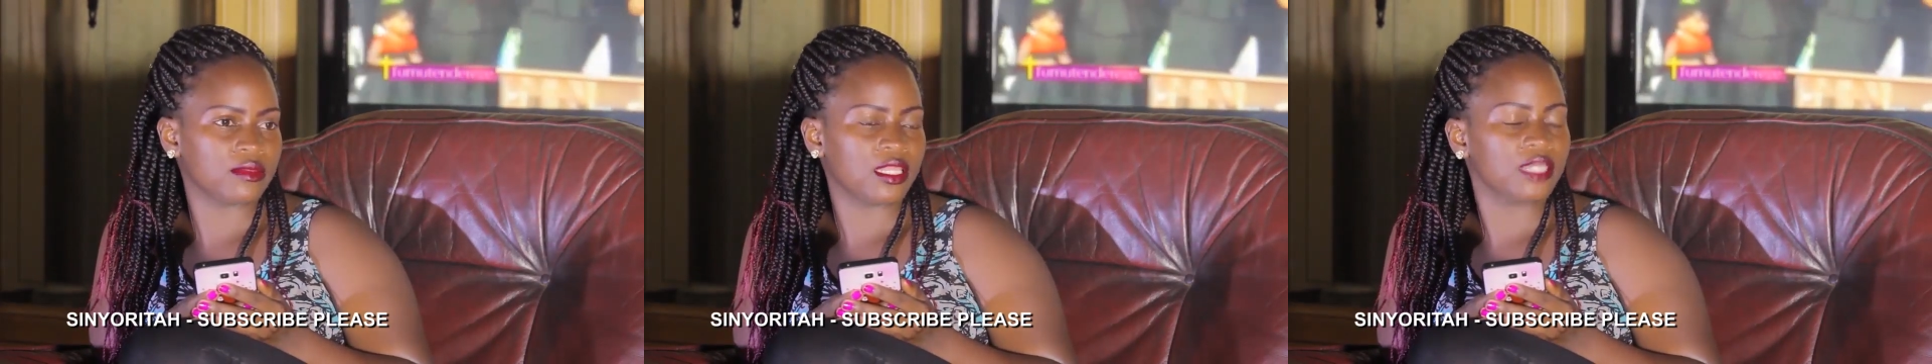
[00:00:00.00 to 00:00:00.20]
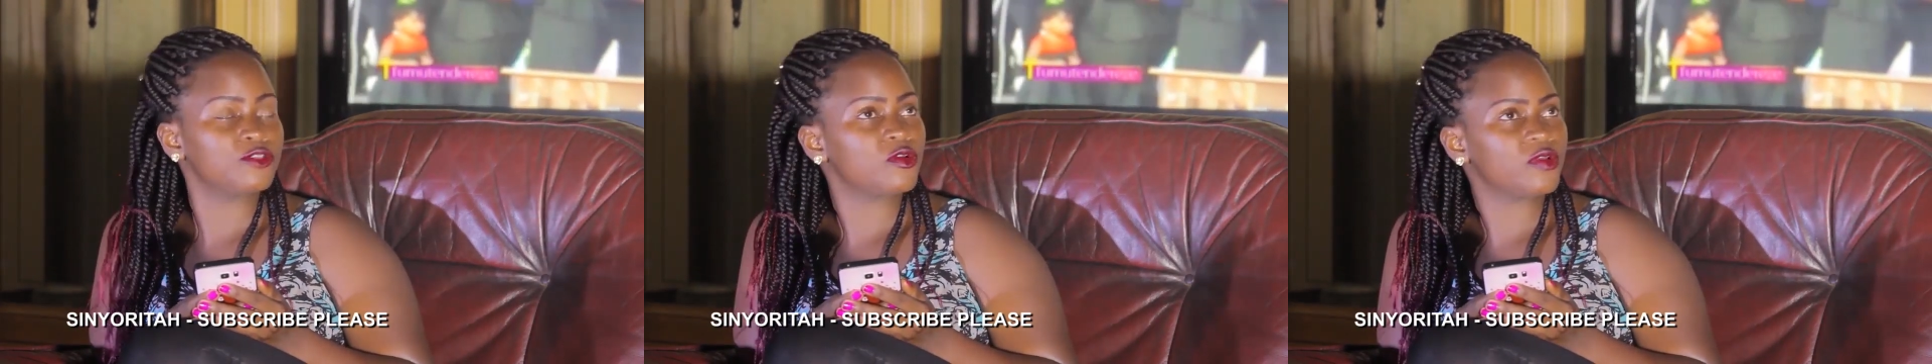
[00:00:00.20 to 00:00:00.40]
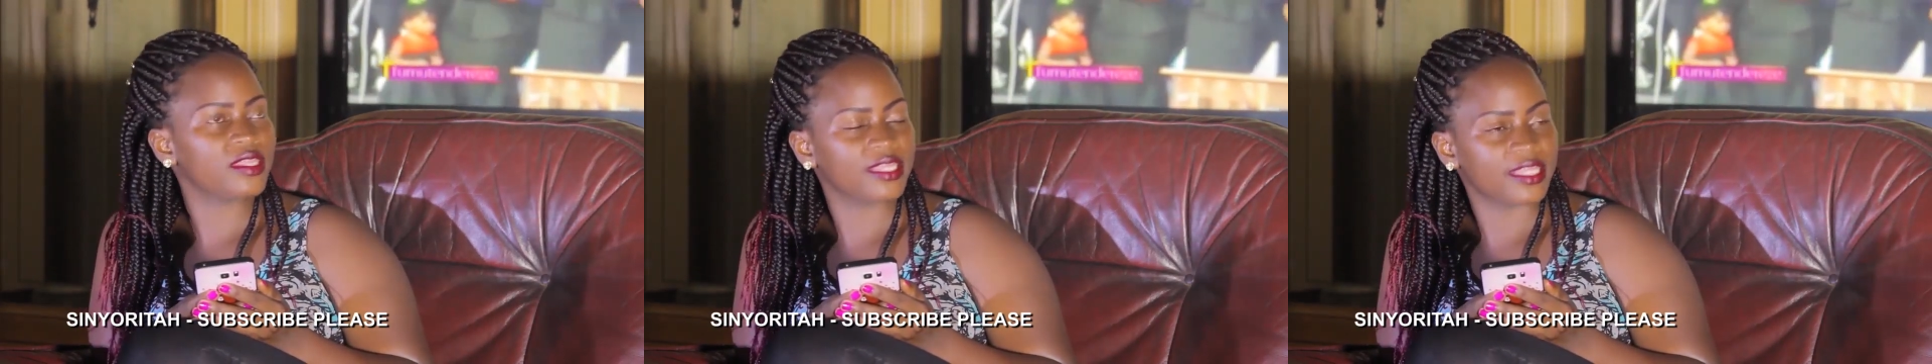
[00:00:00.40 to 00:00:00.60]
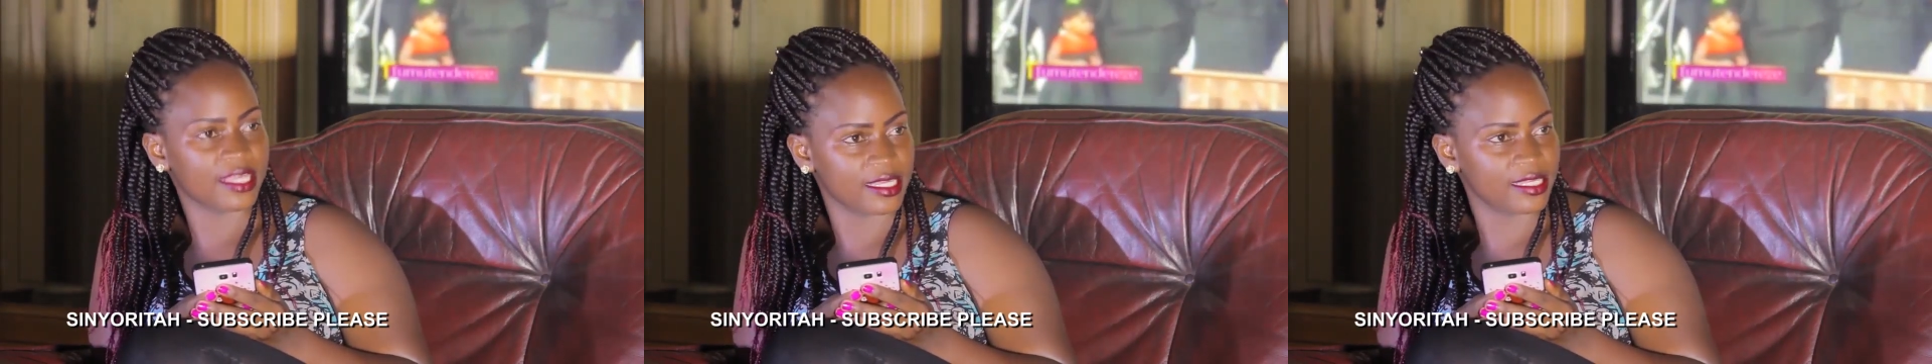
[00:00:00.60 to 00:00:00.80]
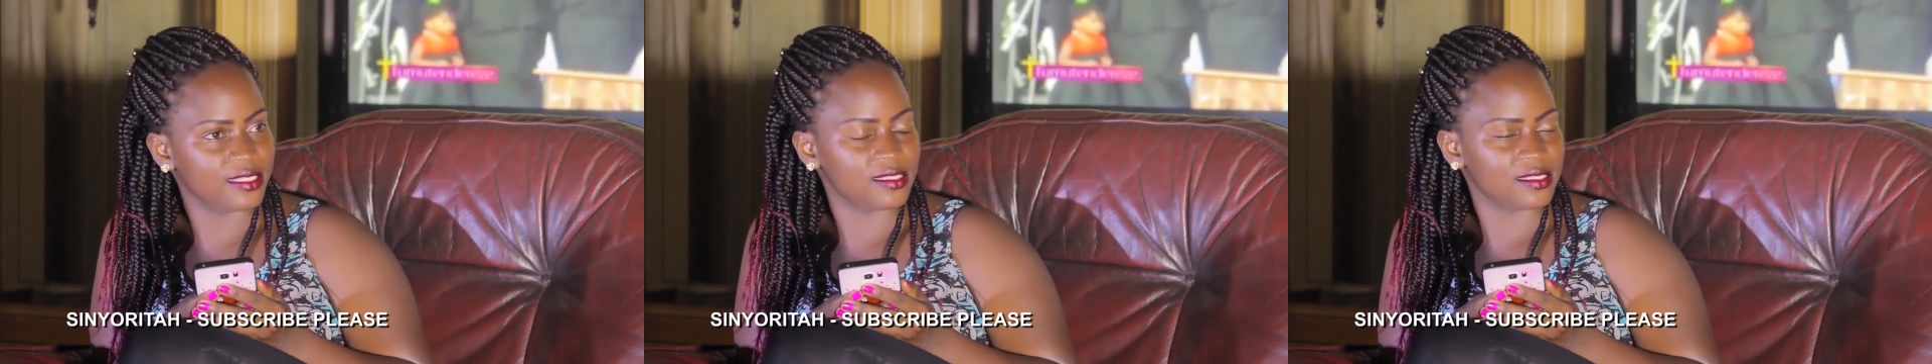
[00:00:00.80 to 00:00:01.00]
the truth
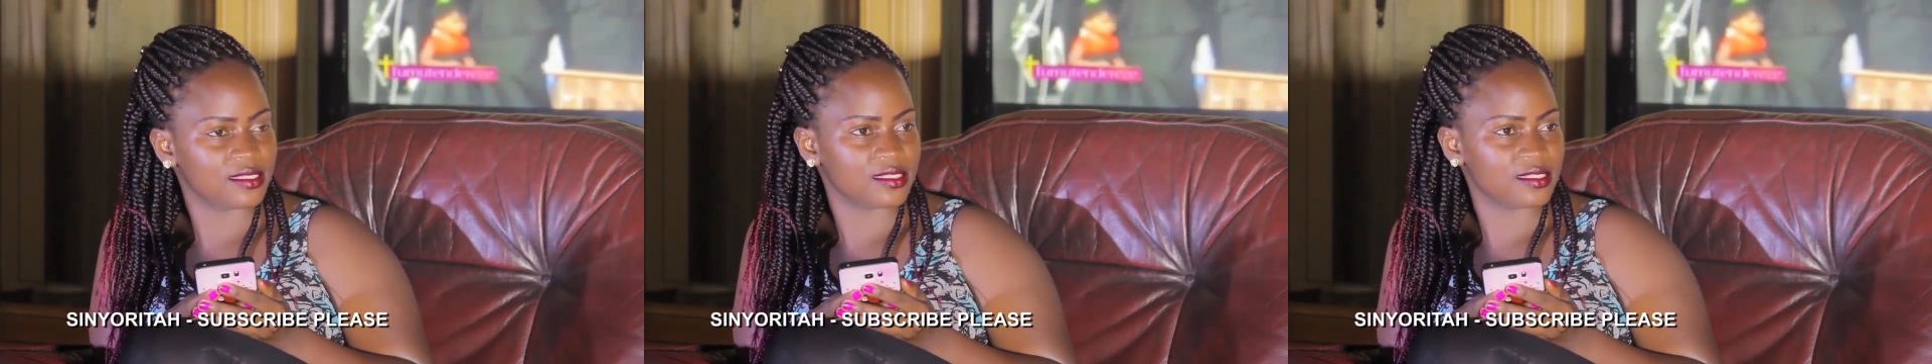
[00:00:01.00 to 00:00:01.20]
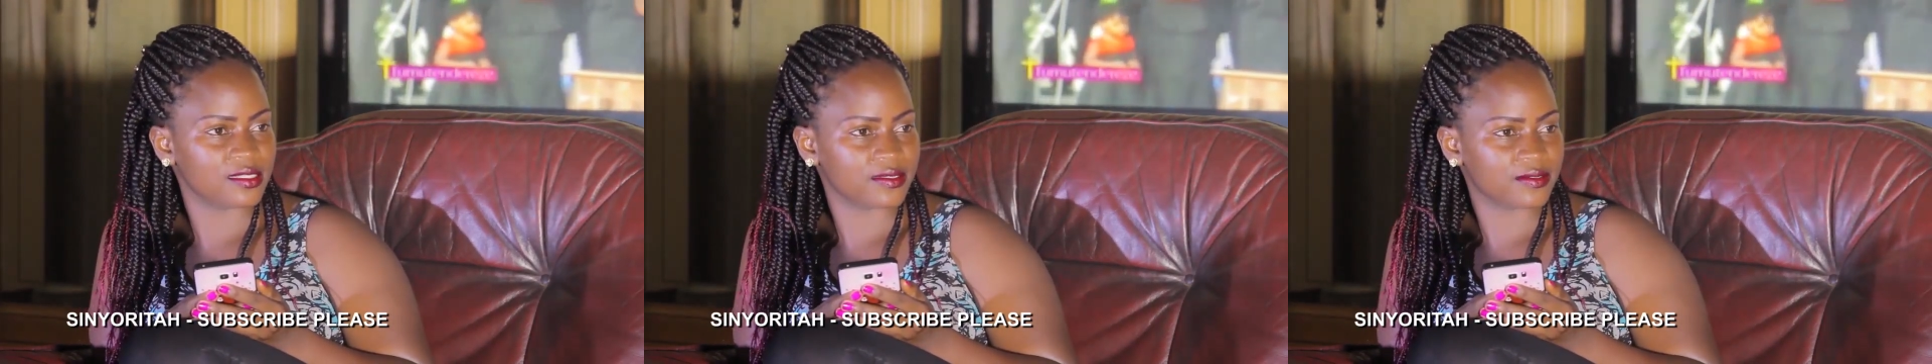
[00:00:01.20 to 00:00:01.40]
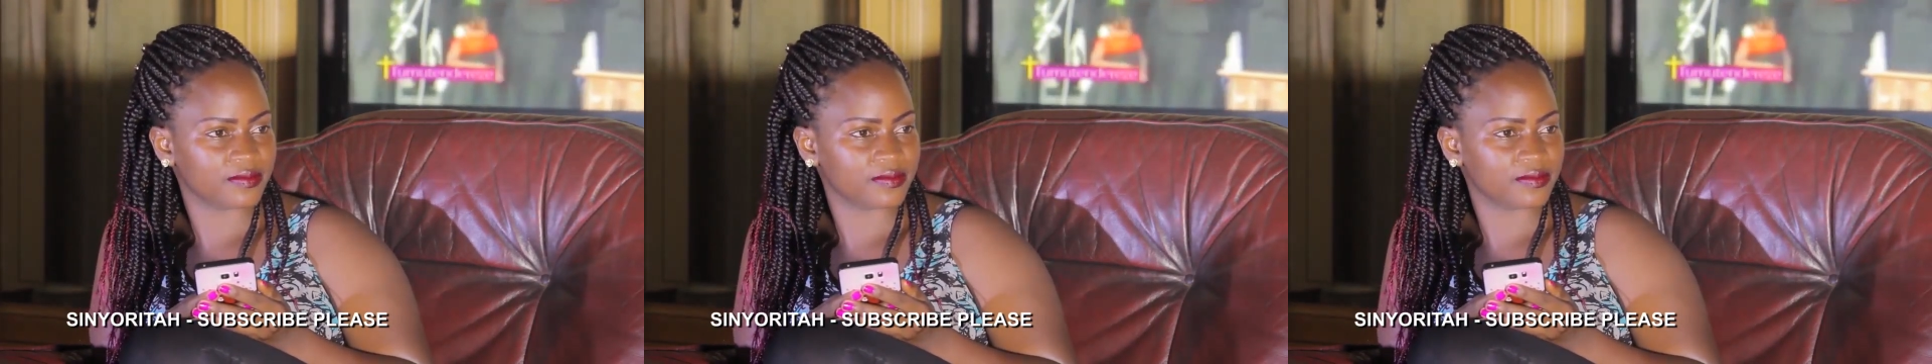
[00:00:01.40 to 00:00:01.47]
is